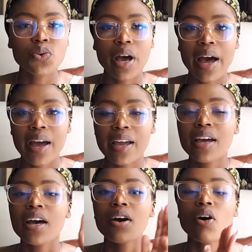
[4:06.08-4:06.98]
high
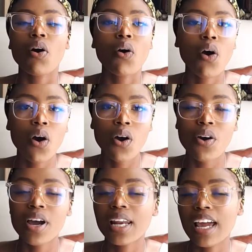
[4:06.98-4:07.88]

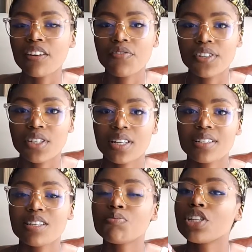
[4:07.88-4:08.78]
or a light fixture that
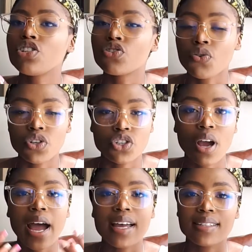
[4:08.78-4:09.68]
simply draws your
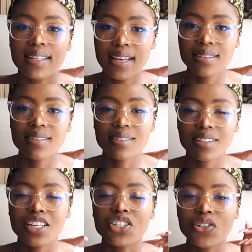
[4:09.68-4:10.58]
eyes
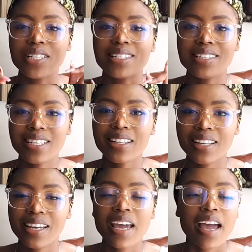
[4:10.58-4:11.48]
instantly to the ceiling.